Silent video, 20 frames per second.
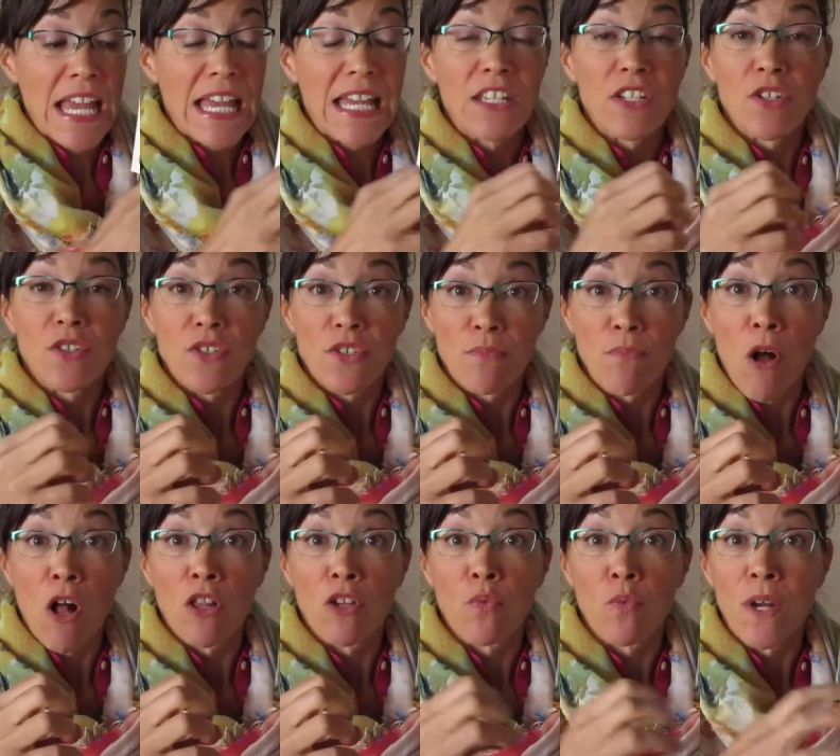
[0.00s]
into
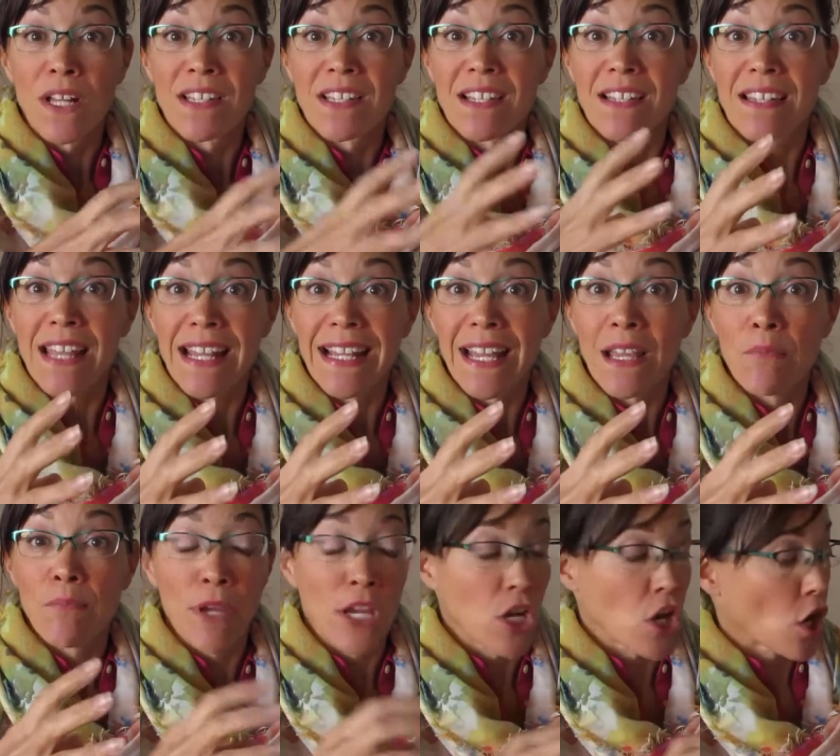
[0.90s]
smaller ones as they
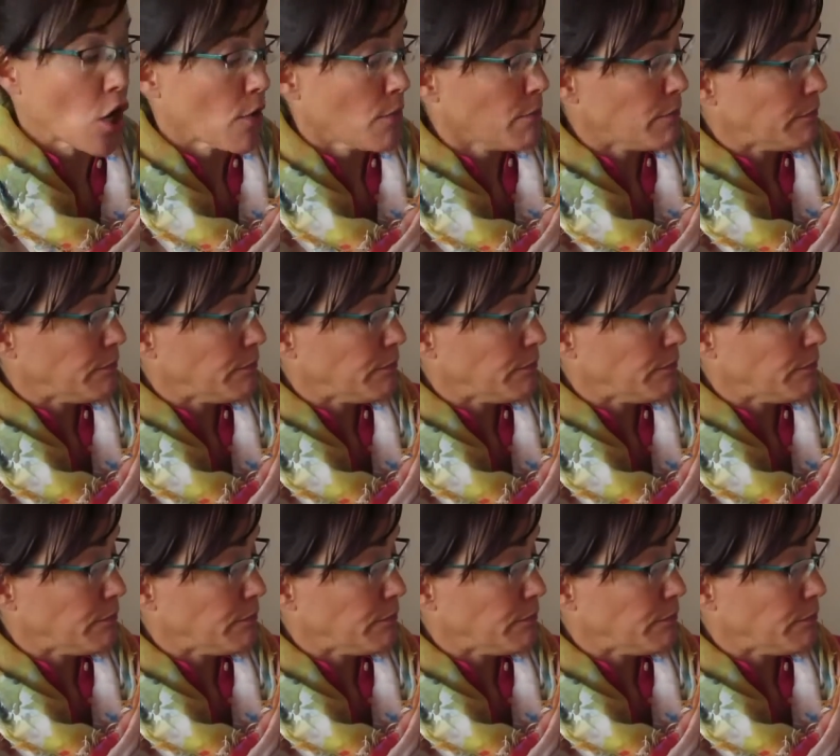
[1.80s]
get bigger.